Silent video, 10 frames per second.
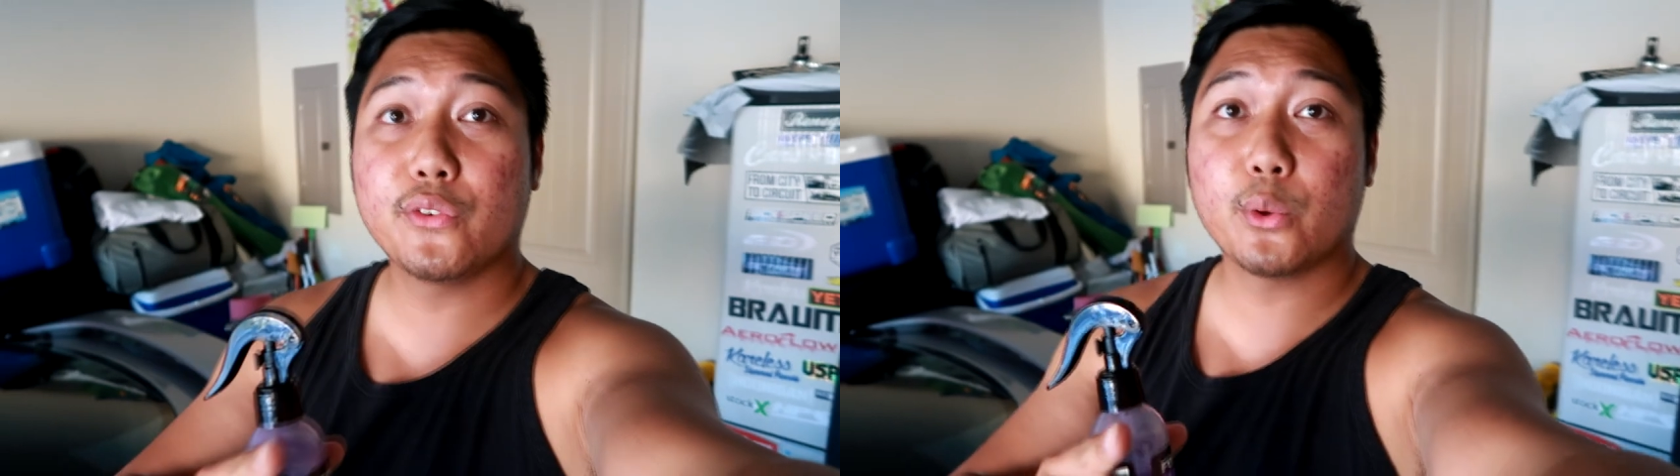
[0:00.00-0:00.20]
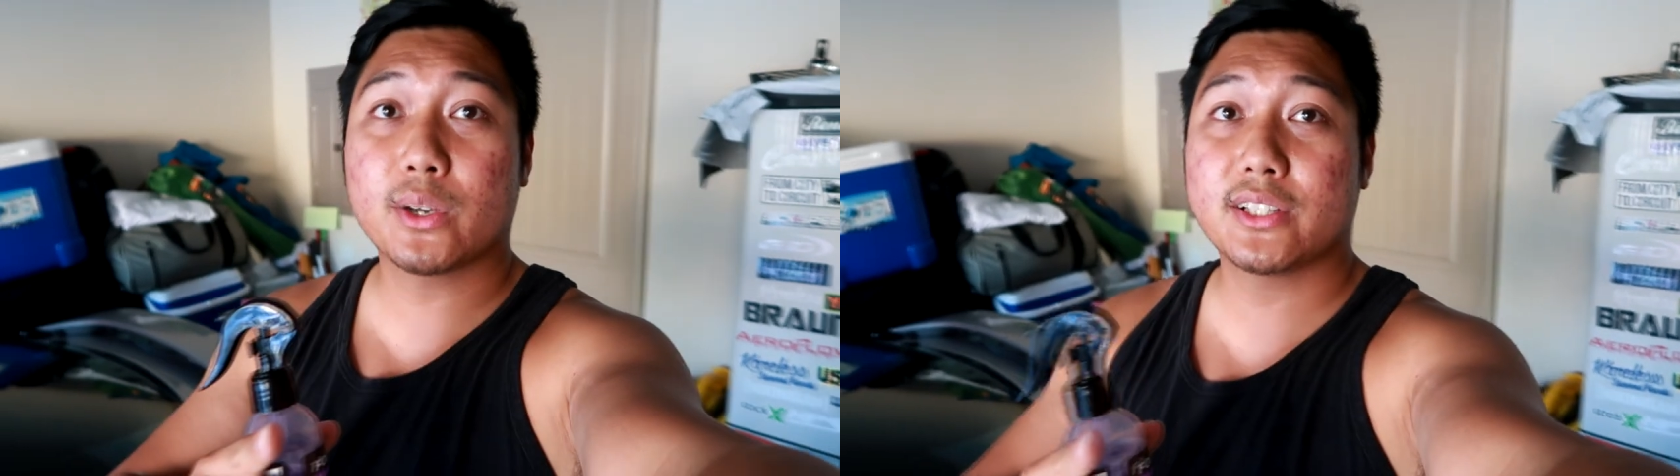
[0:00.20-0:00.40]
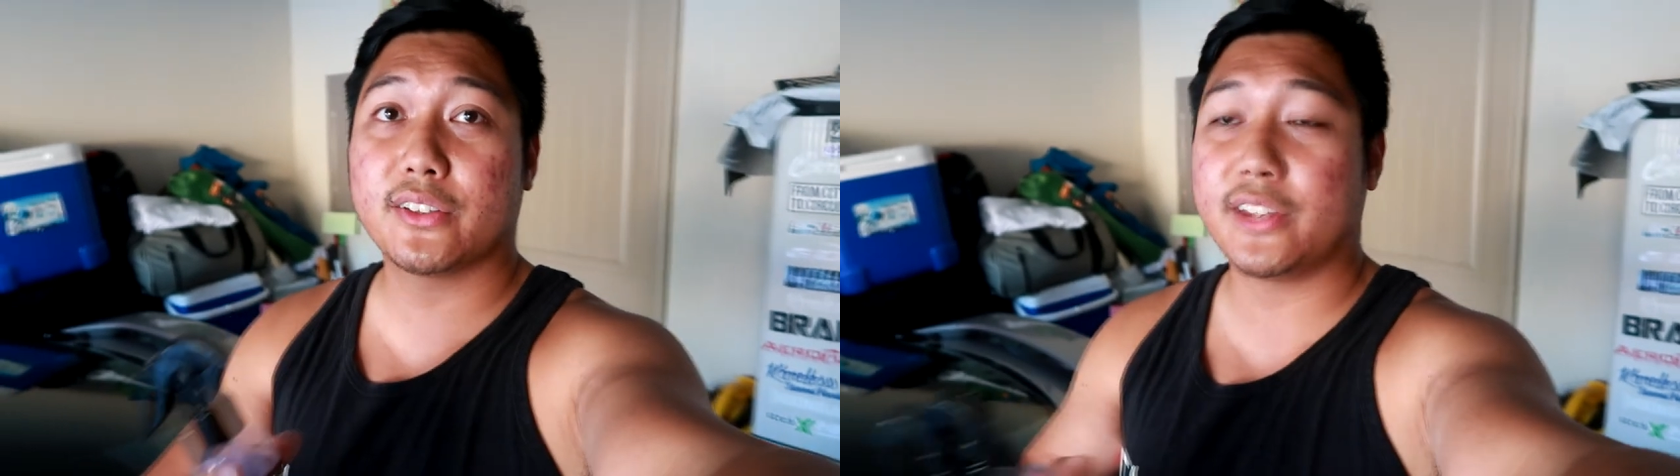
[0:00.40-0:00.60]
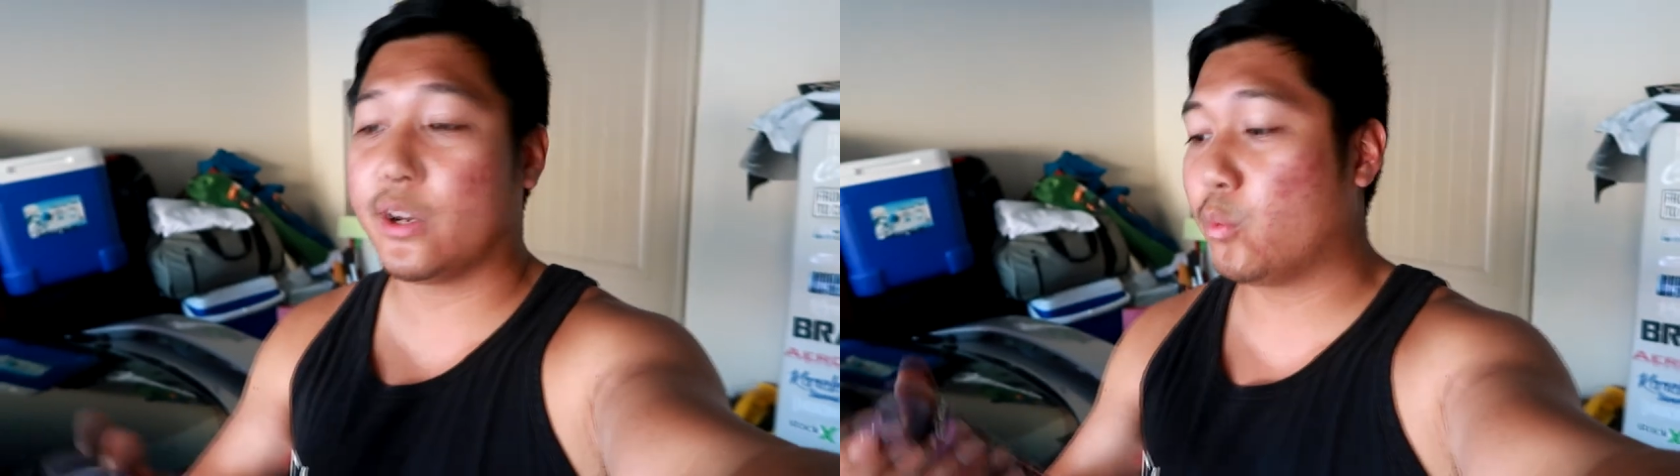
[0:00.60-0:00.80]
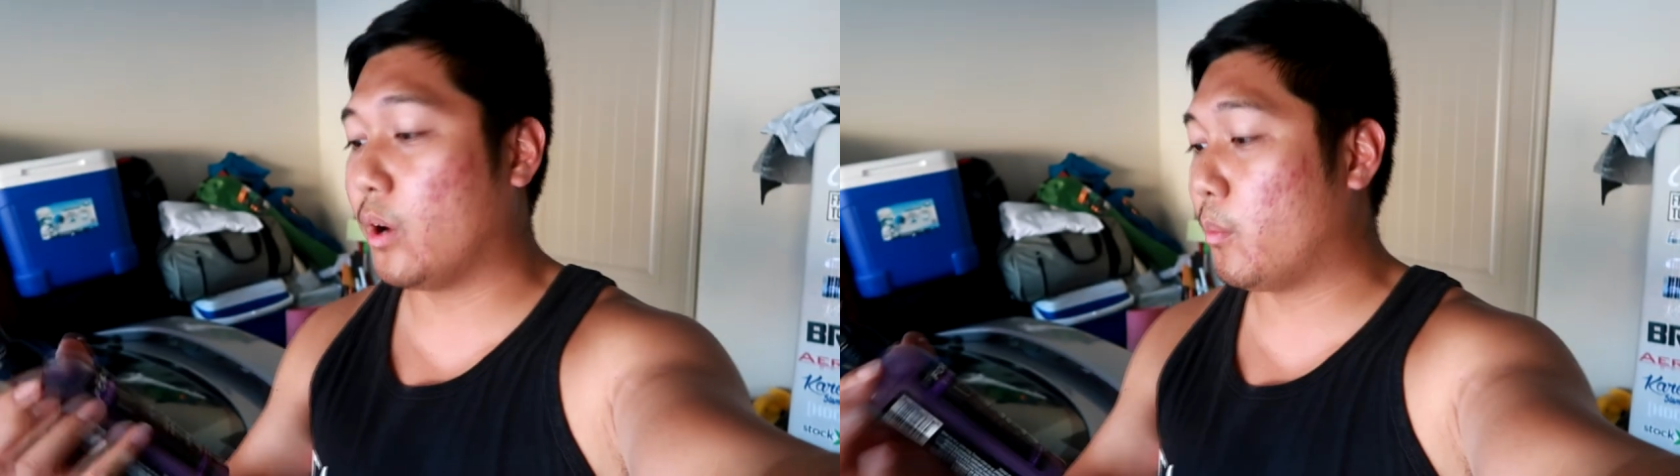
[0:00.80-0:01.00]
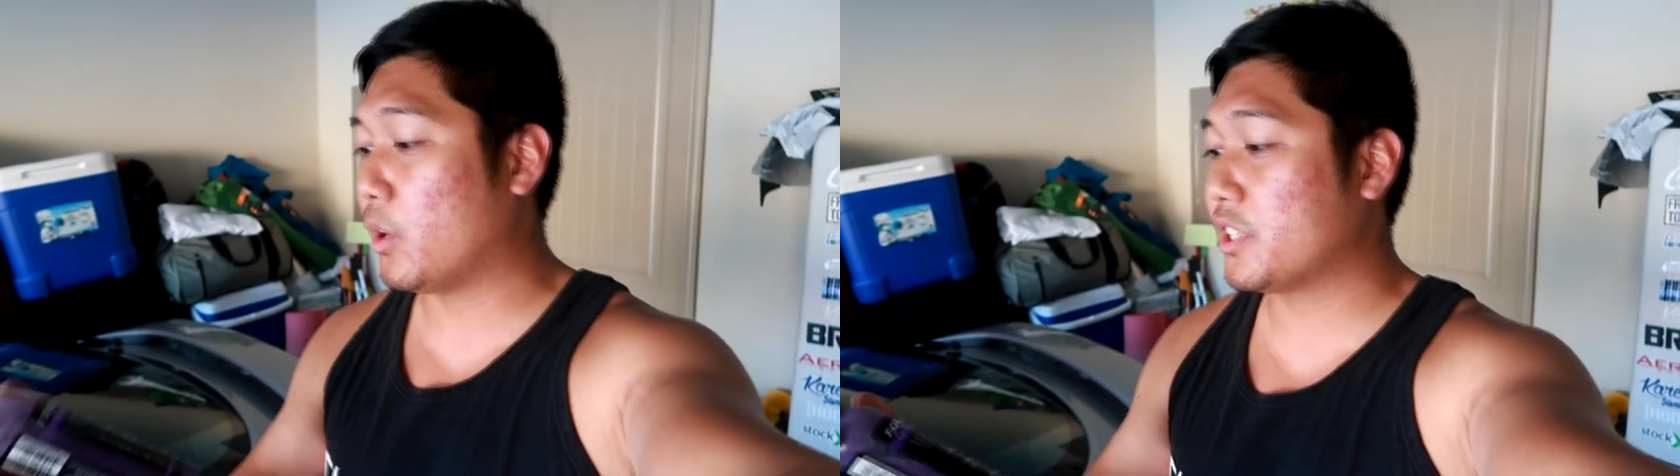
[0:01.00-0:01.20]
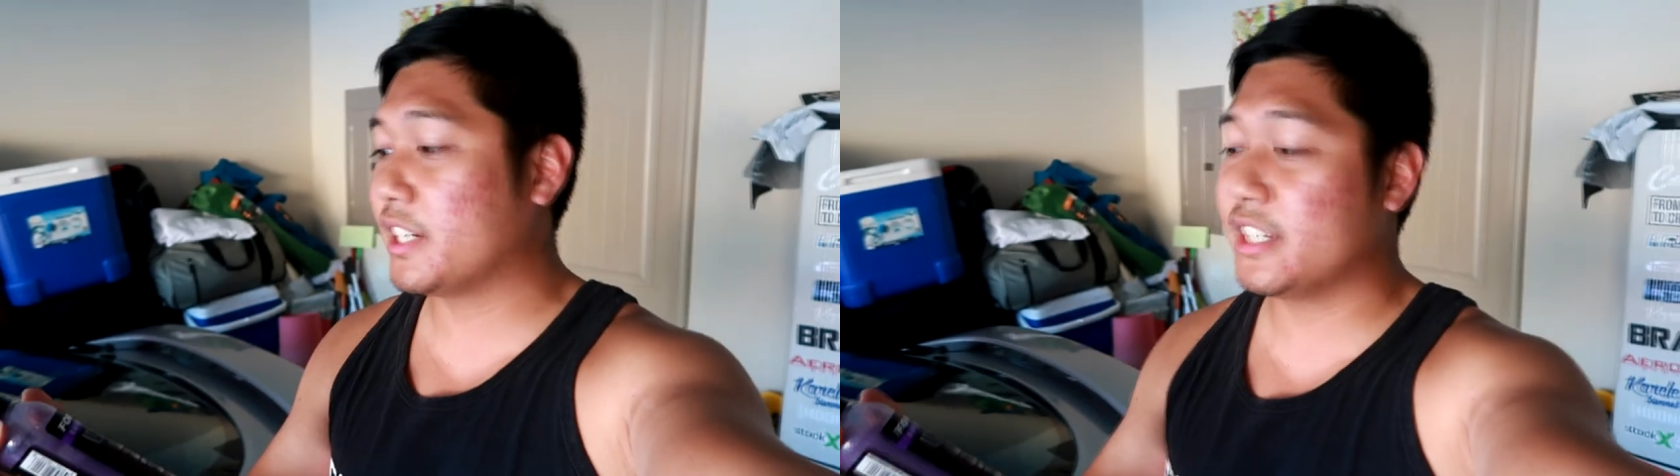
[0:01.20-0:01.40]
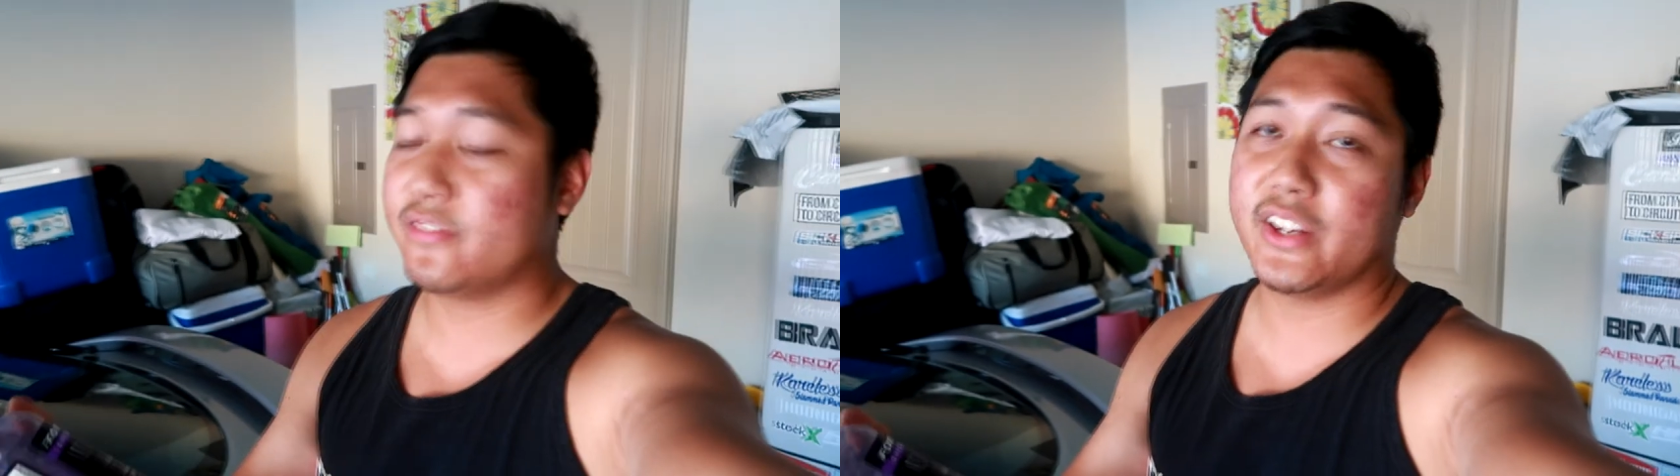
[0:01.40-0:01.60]
viewers out there who are
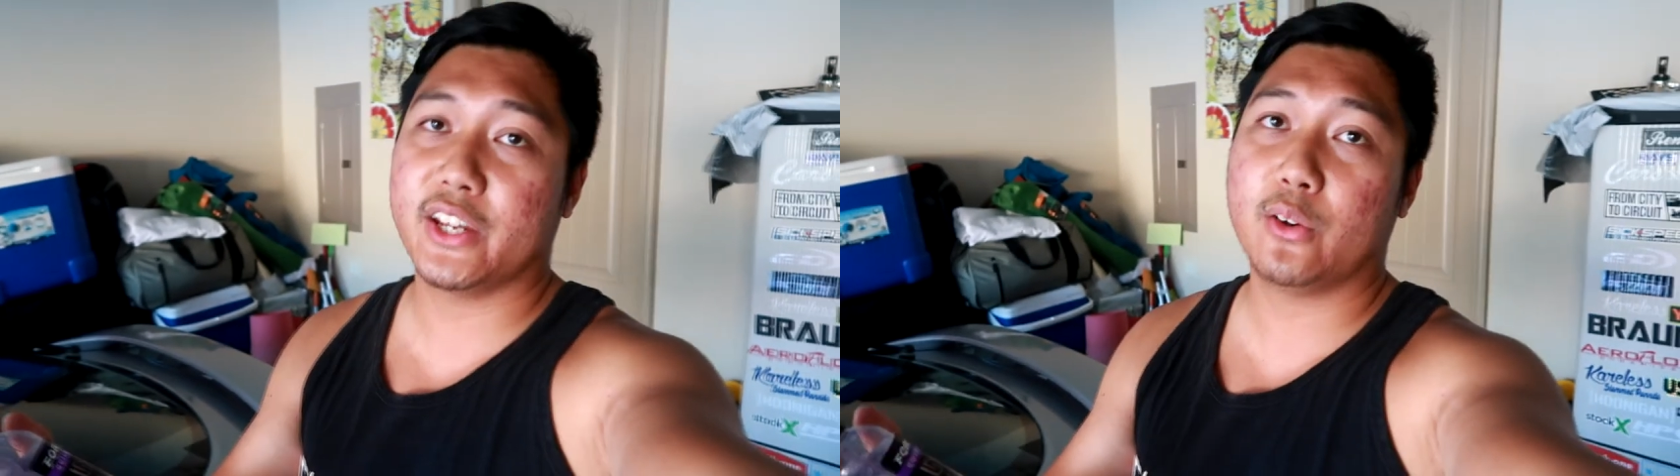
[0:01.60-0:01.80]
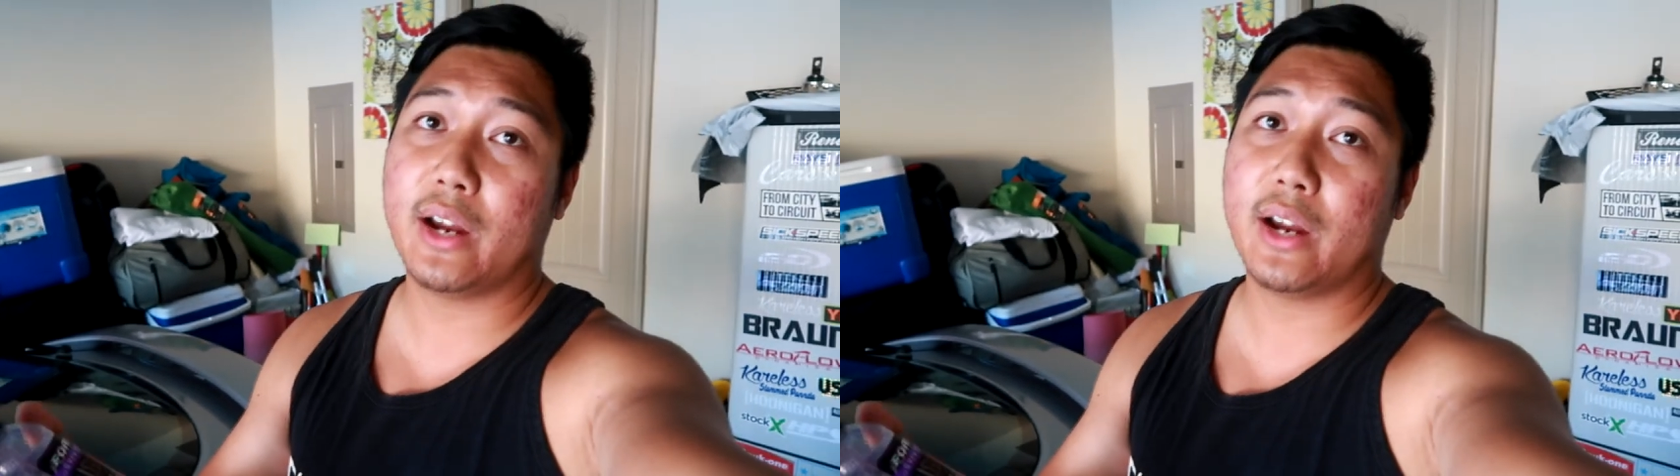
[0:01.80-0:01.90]
watching this video,